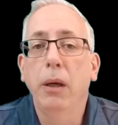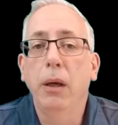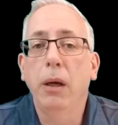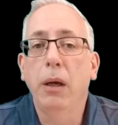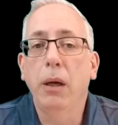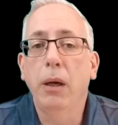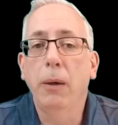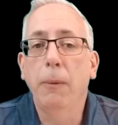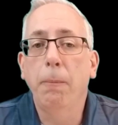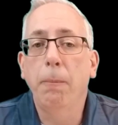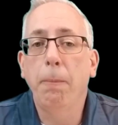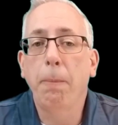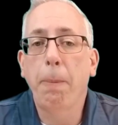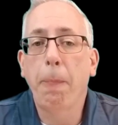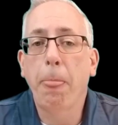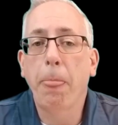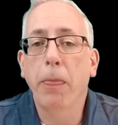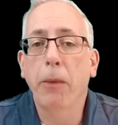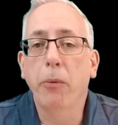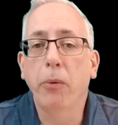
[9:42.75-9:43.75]

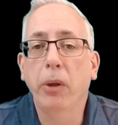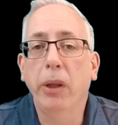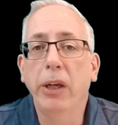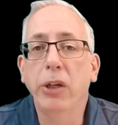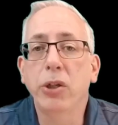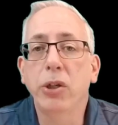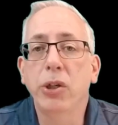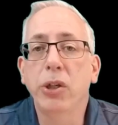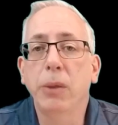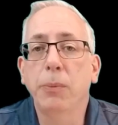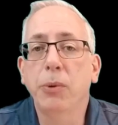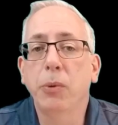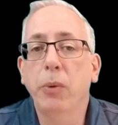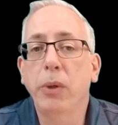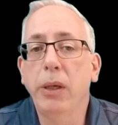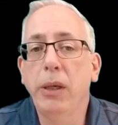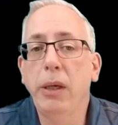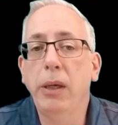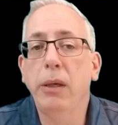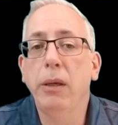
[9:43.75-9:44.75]
Um, the relationships we
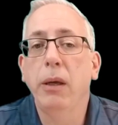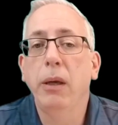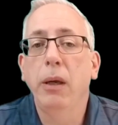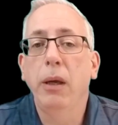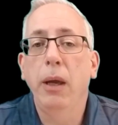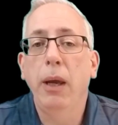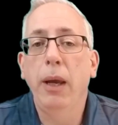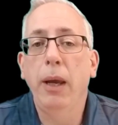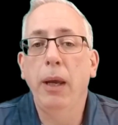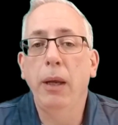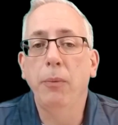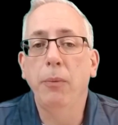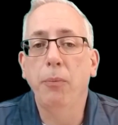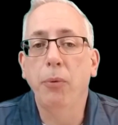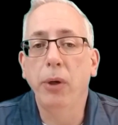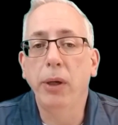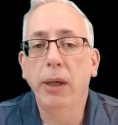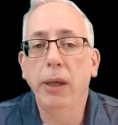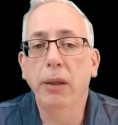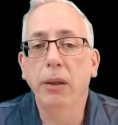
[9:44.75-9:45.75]
need and
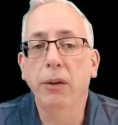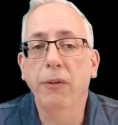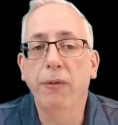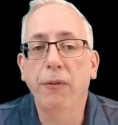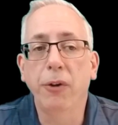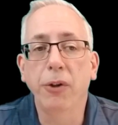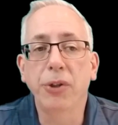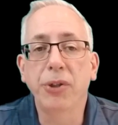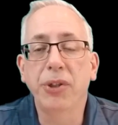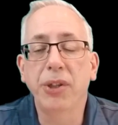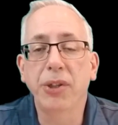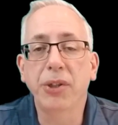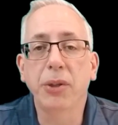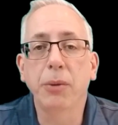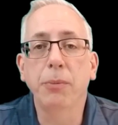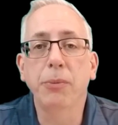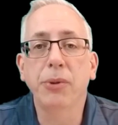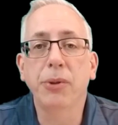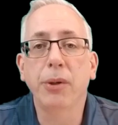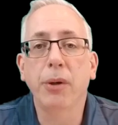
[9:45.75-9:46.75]
bringing the first
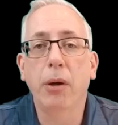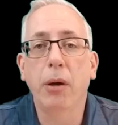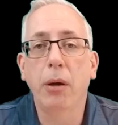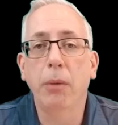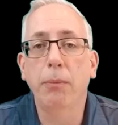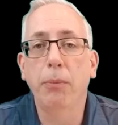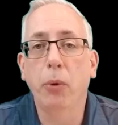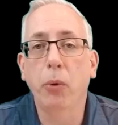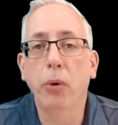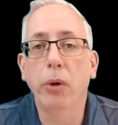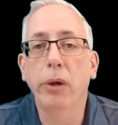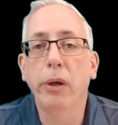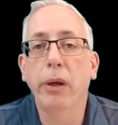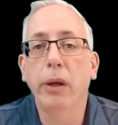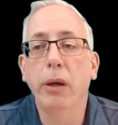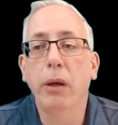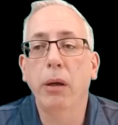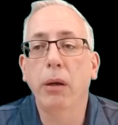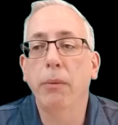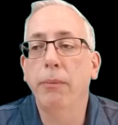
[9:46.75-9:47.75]
systems on
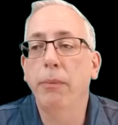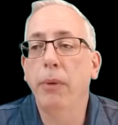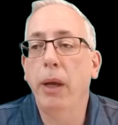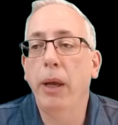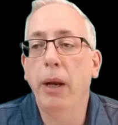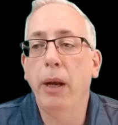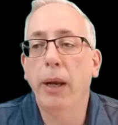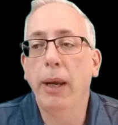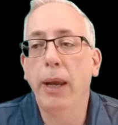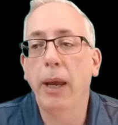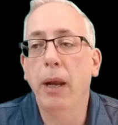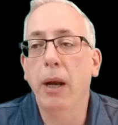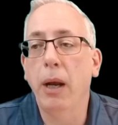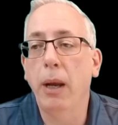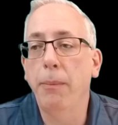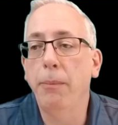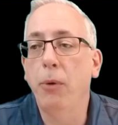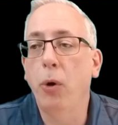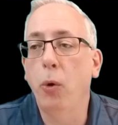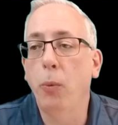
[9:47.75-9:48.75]
board. Um, and again,
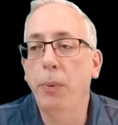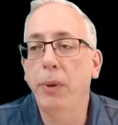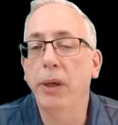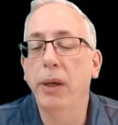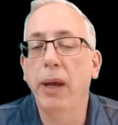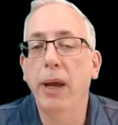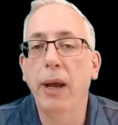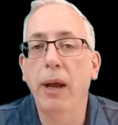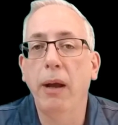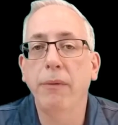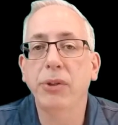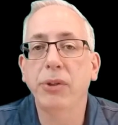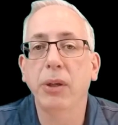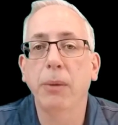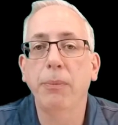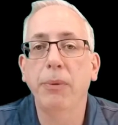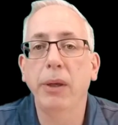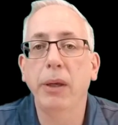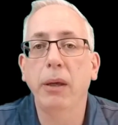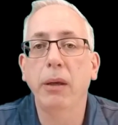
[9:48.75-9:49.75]
I'm hoping to have
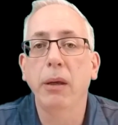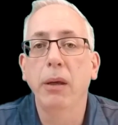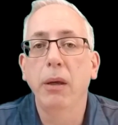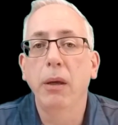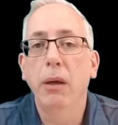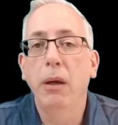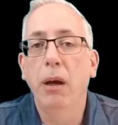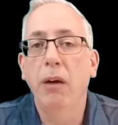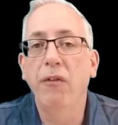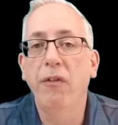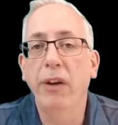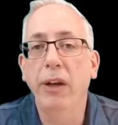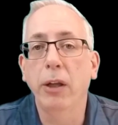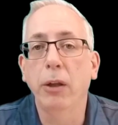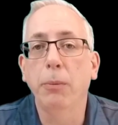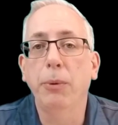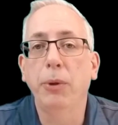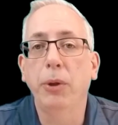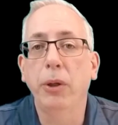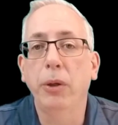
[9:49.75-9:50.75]
something
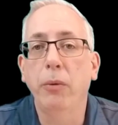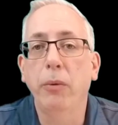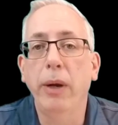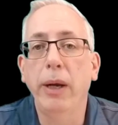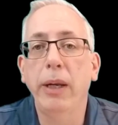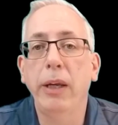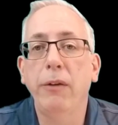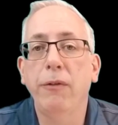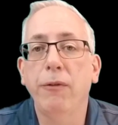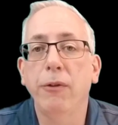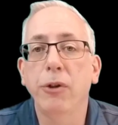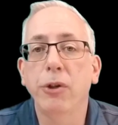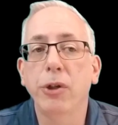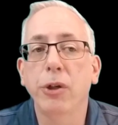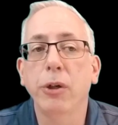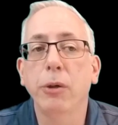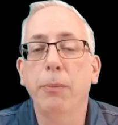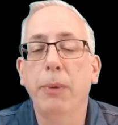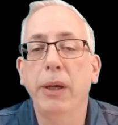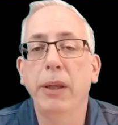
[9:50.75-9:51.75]
available and ready for
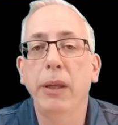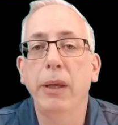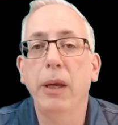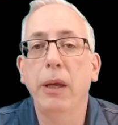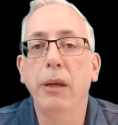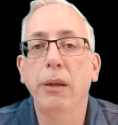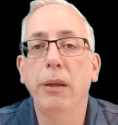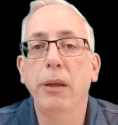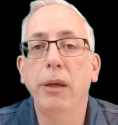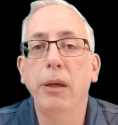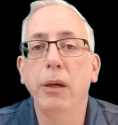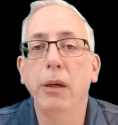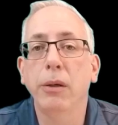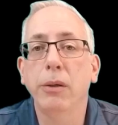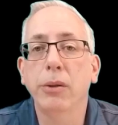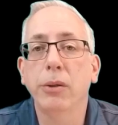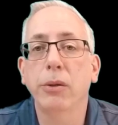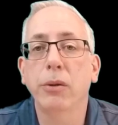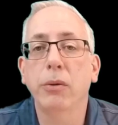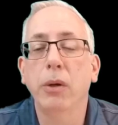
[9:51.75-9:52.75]
sure by the end of the year.
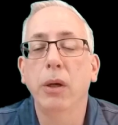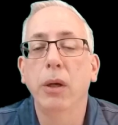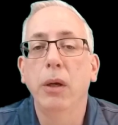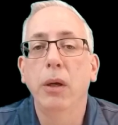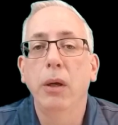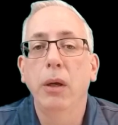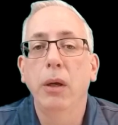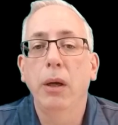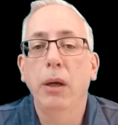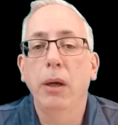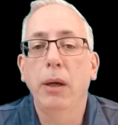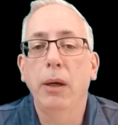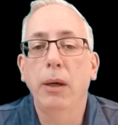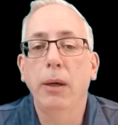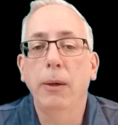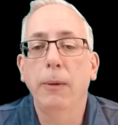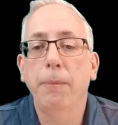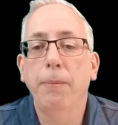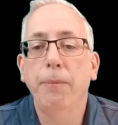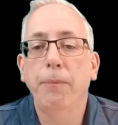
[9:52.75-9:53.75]
So
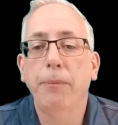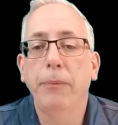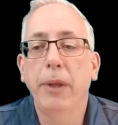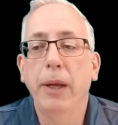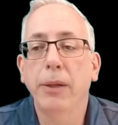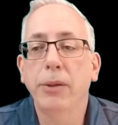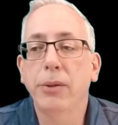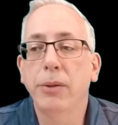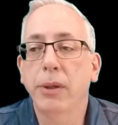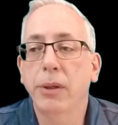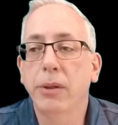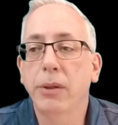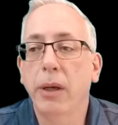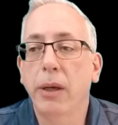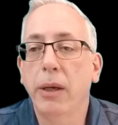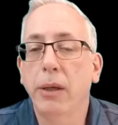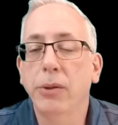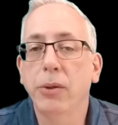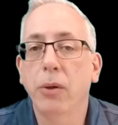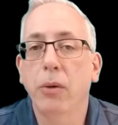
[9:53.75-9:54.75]
um, that's
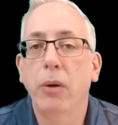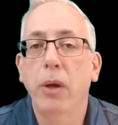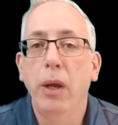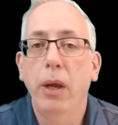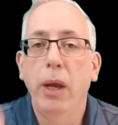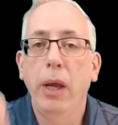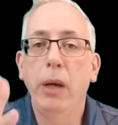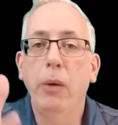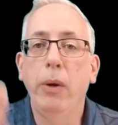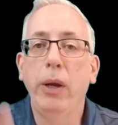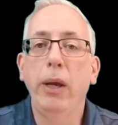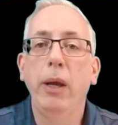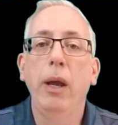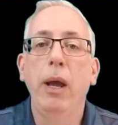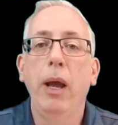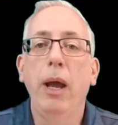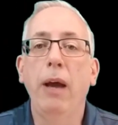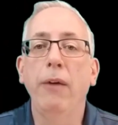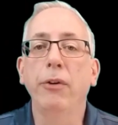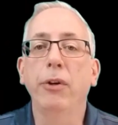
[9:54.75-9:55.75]
exciting. So, anyway,
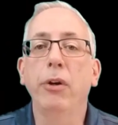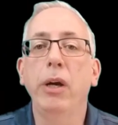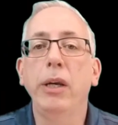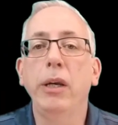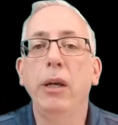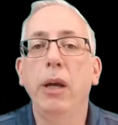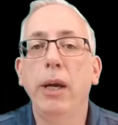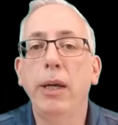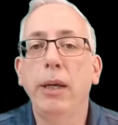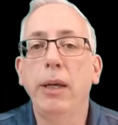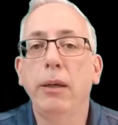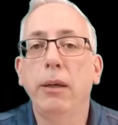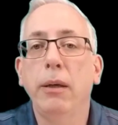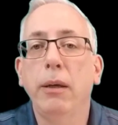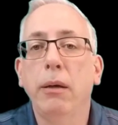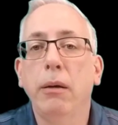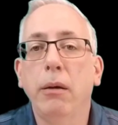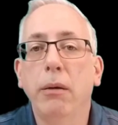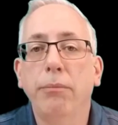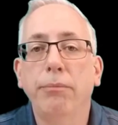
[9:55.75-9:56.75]
have a great night.
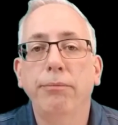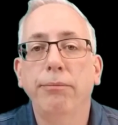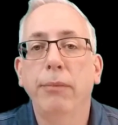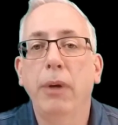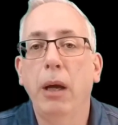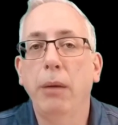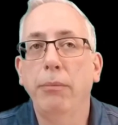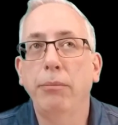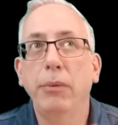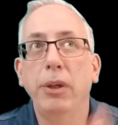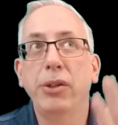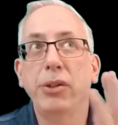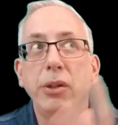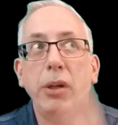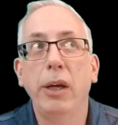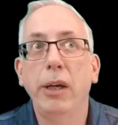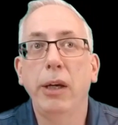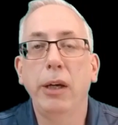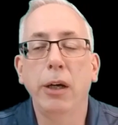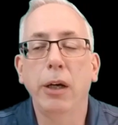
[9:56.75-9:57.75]
Uh, it's
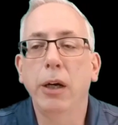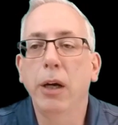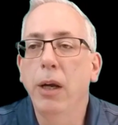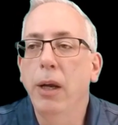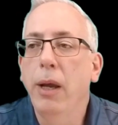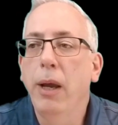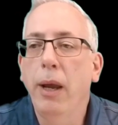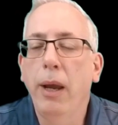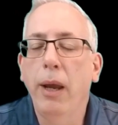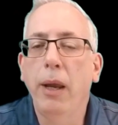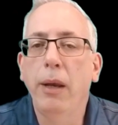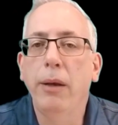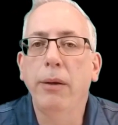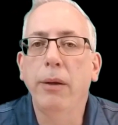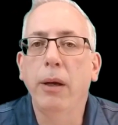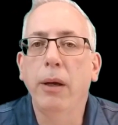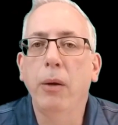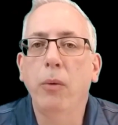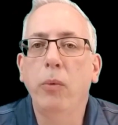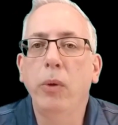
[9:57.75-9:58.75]
night here, and
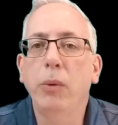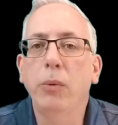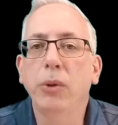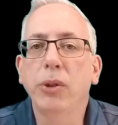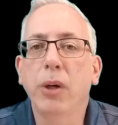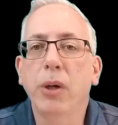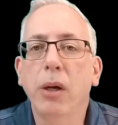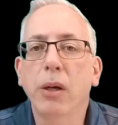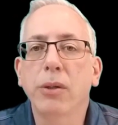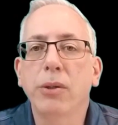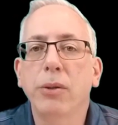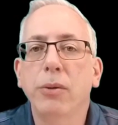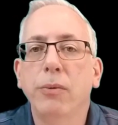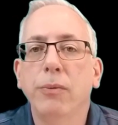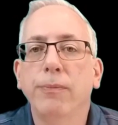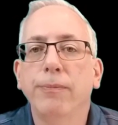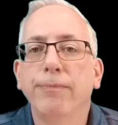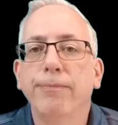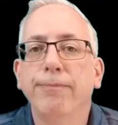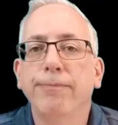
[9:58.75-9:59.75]
uh, we will talk
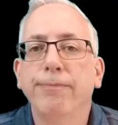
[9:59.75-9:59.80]
soon.